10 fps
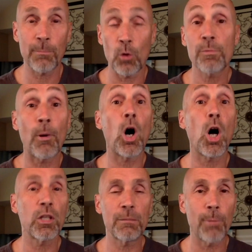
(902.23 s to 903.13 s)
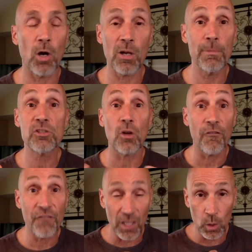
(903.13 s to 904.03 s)
that both Paul and Barnabas are
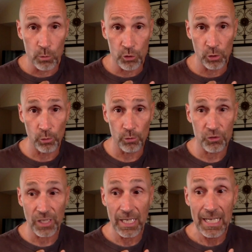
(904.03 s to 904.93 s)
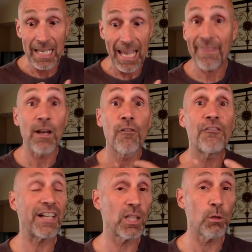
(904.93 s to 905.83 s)
fellow Jews and their
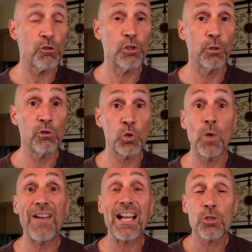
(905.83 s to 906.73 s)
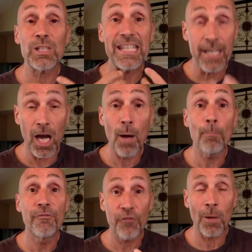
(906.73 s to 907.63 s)
fellow Jews who have actually
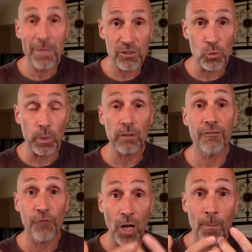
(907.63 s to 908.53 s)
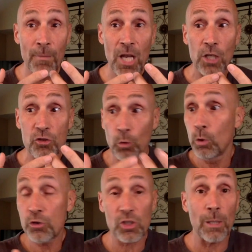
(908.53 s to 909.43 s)
come from Israel, from
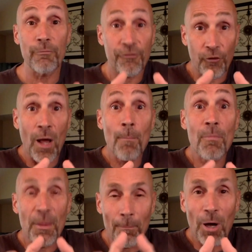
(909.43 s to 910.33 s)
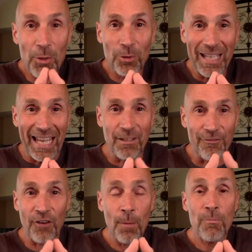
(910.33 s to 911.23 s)
Jerusalem, from the motherland,
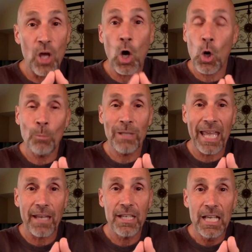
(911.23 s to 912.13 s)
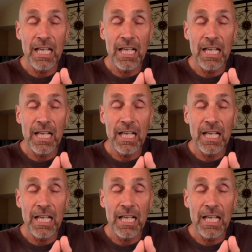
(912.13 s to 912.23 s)
from the homeland.